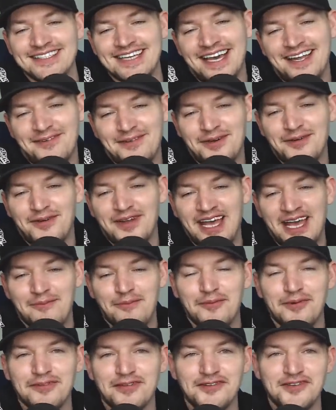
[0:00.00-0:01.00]
I don't know what
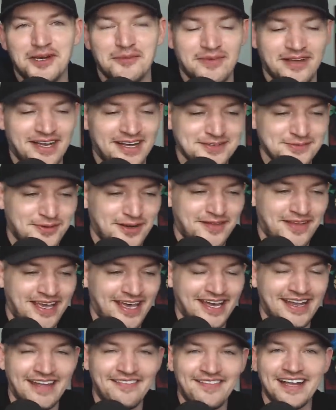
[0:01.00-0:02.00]
happened with the German guys. Where are they
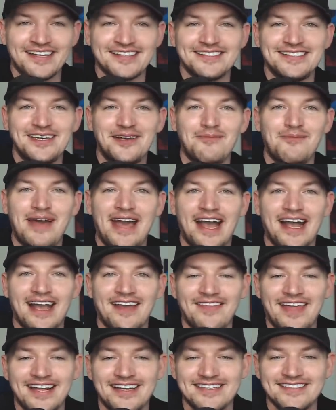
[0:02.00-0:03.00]
at? I'd like to see them back.
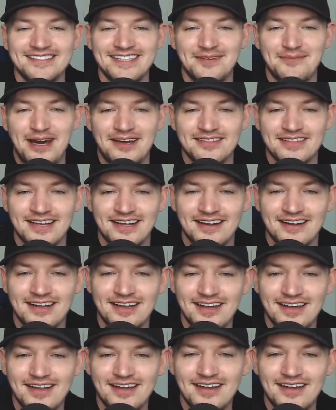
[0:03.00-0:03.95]
I'd like to see them out there.